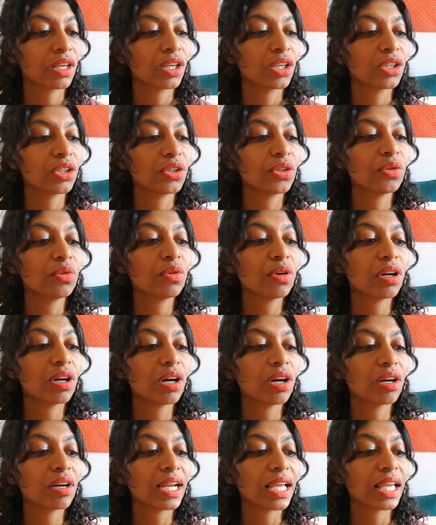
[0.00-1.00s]
You
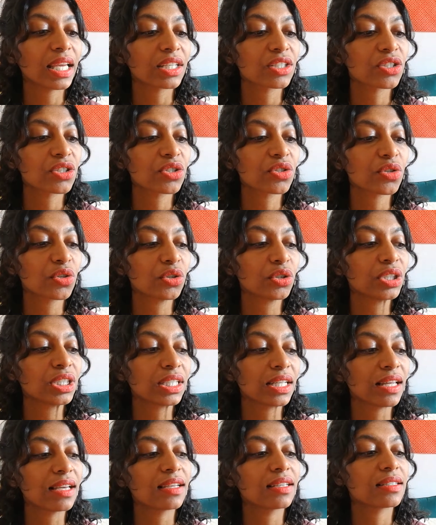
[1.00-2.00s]
are
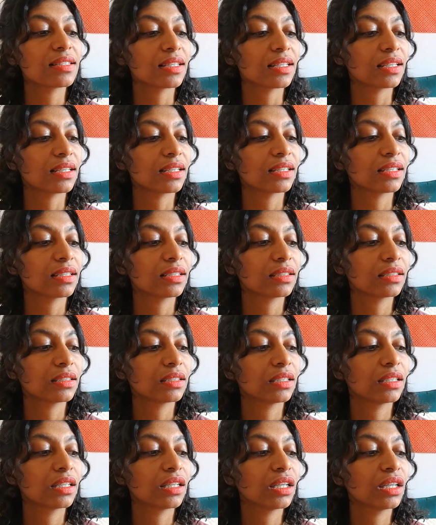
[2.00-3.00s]
externalizing.
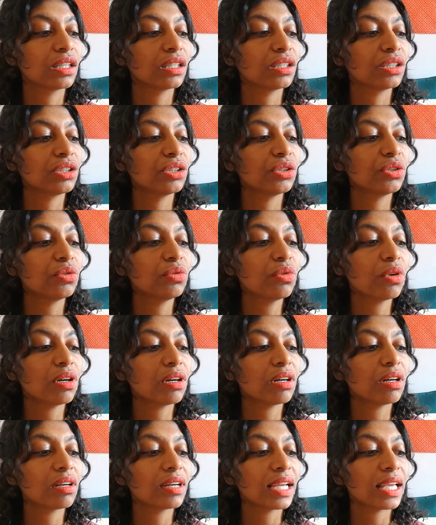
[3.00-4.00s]
You
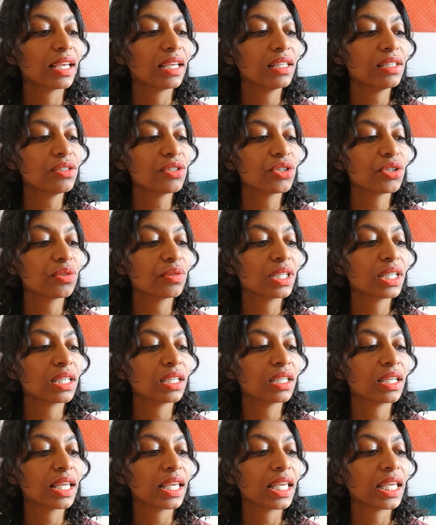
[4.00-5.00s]
are entering
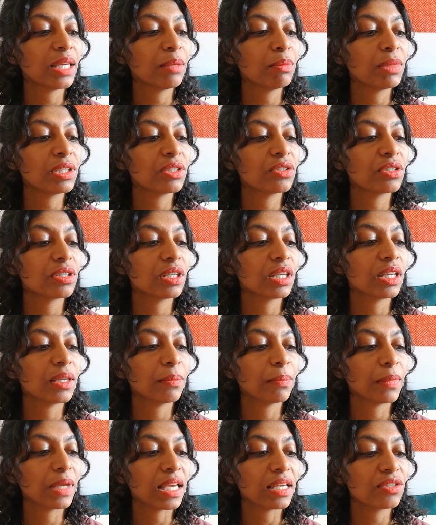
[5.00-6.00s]

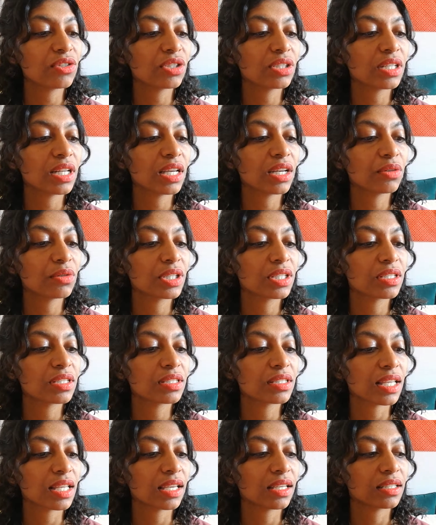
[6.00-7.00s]
imaginary
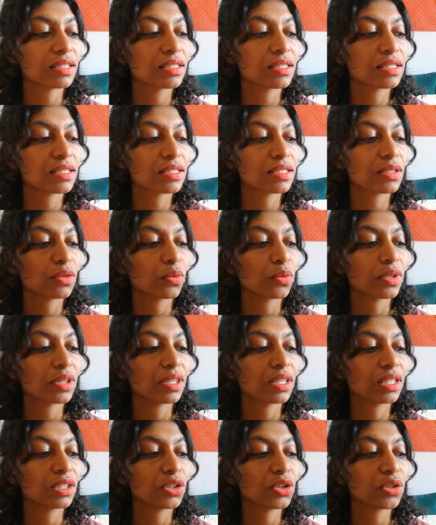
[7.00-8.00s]
states
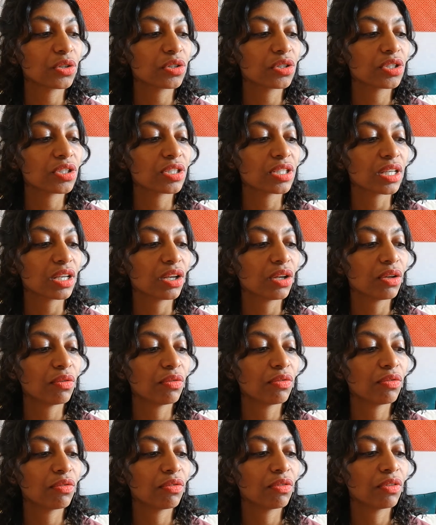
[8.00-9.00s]
within yourself
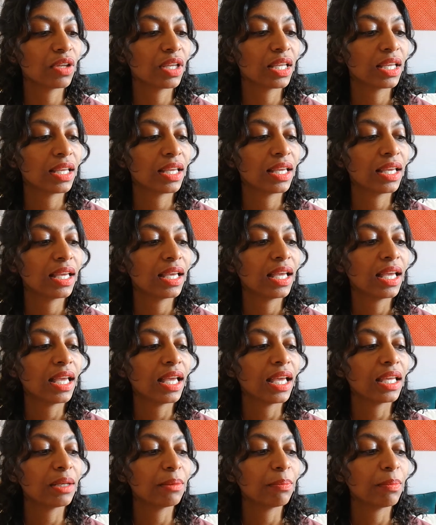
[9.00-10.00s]

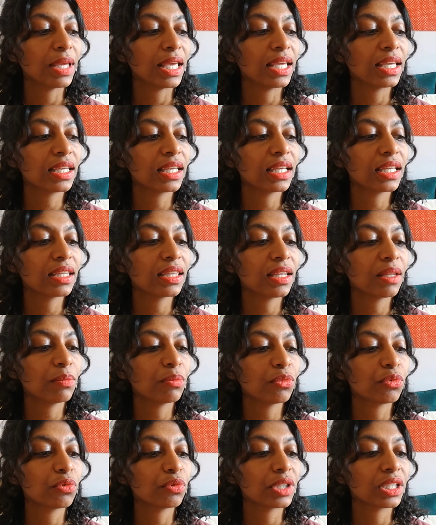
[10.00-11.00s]
and making them
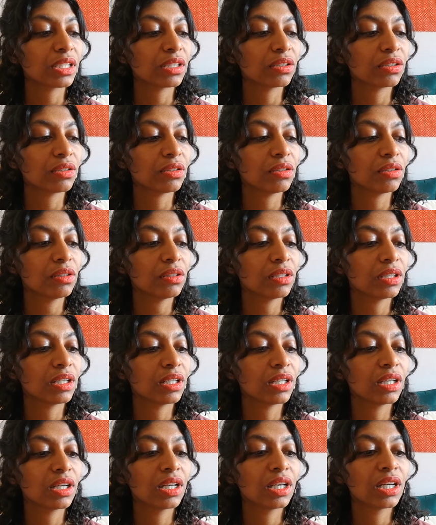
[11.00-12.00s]
real
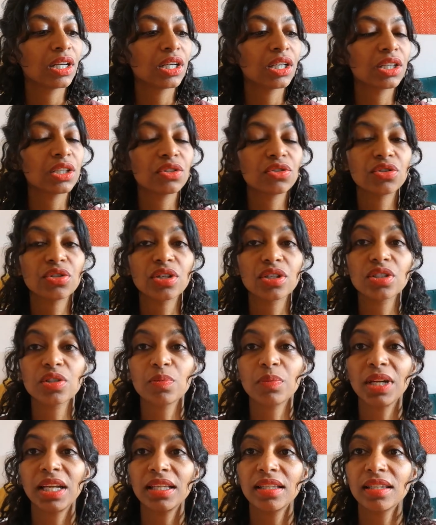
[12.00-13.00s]
just
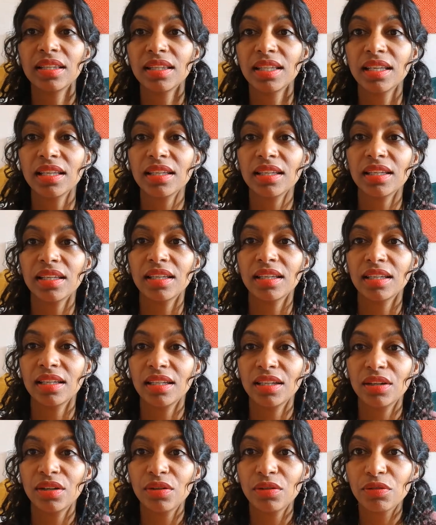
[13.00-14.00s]
by thinking
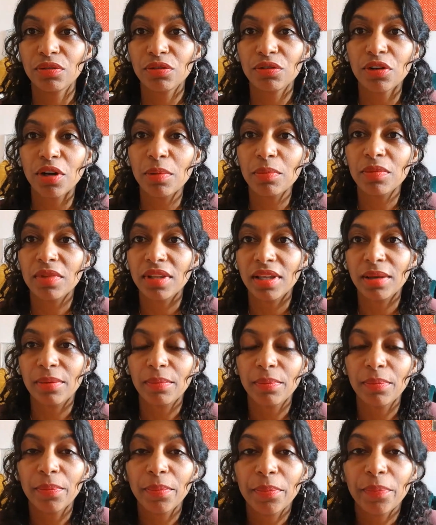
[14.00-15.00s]
from them.